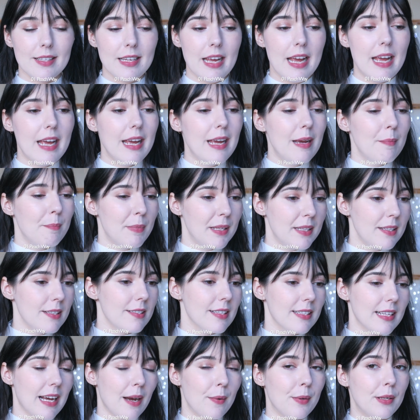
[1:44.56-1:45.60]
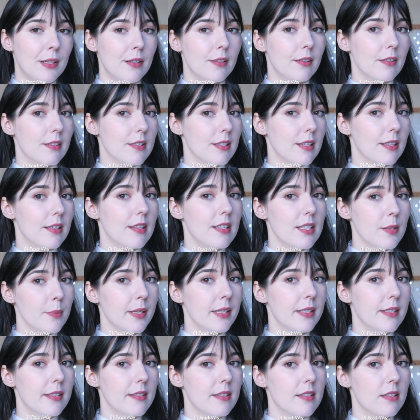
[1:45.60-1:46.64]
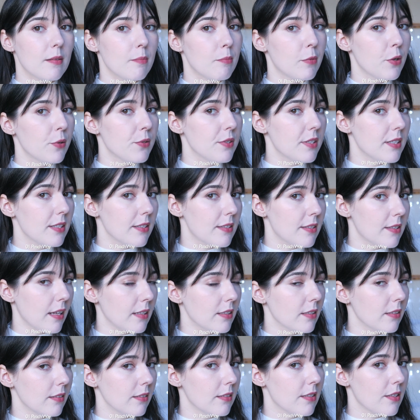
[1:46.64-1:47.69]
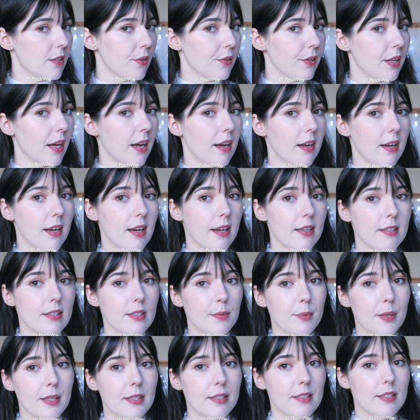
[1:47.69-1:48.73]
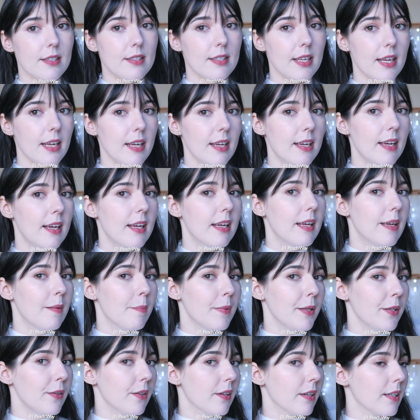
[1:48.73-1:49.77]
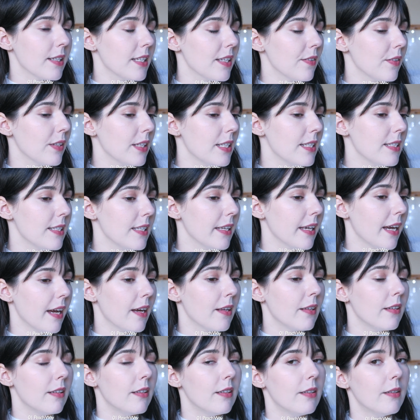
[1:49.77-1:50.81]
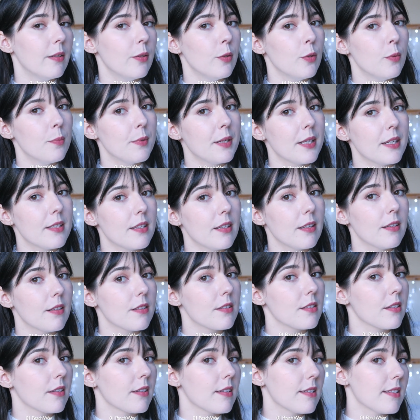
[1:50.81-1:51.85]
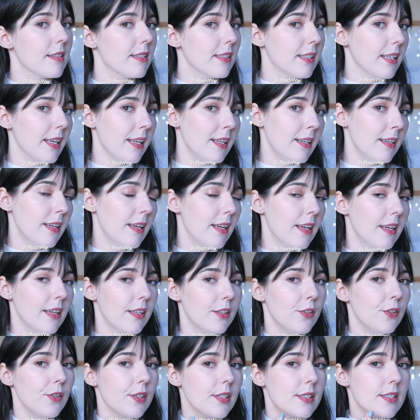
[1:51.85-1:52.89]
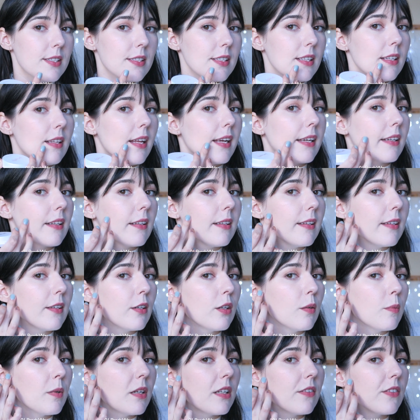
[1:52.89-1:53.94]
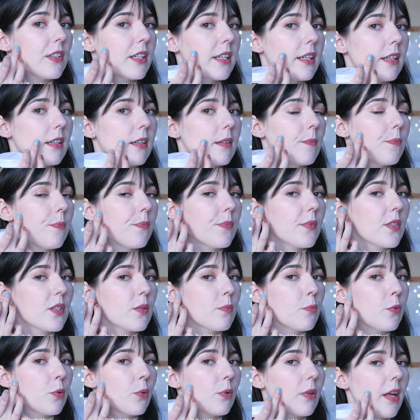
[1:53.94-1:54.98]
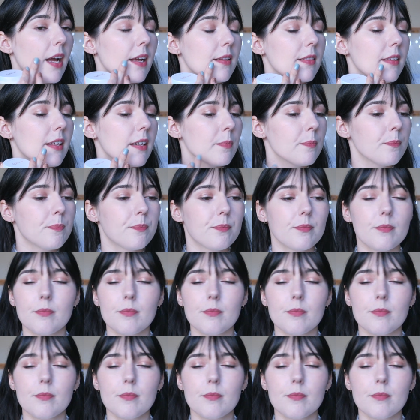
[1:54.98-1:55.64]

it, but this is how it looks. This one is the most subtle, so the hardest one to see, but you can definitely see how luminous it looks on the skin. You can see like a little bit of a small line there.